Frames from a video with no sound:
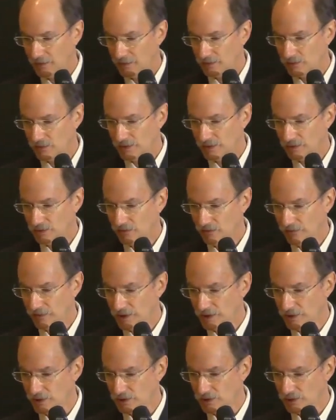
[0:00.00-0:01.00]
So then to
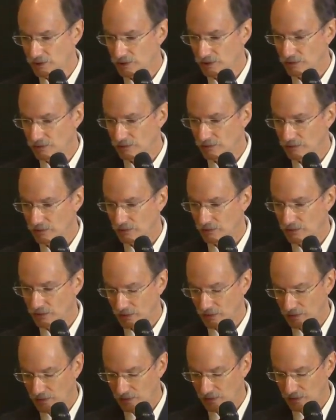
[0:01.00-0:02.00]
finish,
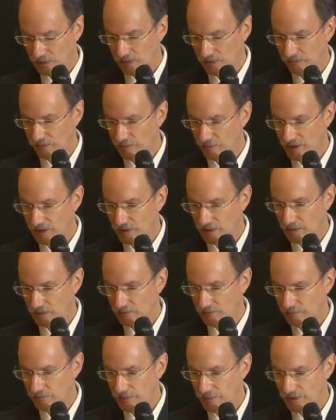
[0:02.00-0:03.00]
if my
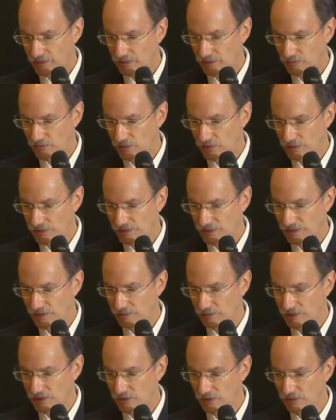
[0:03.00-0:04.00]
button works, there
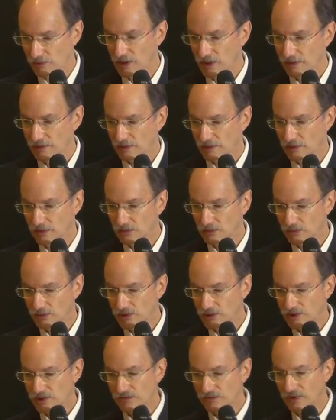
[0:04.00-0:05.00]
we go, the
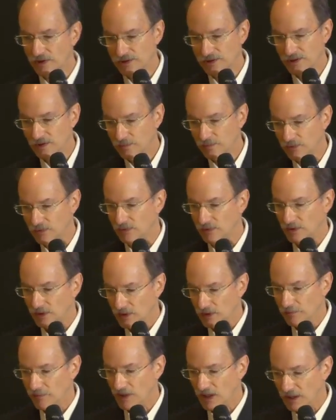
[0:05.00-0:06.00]
conclusion is very simple.
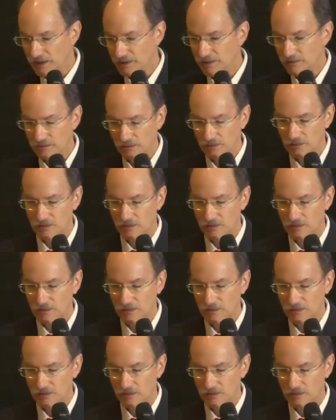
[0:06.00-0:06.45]
Mind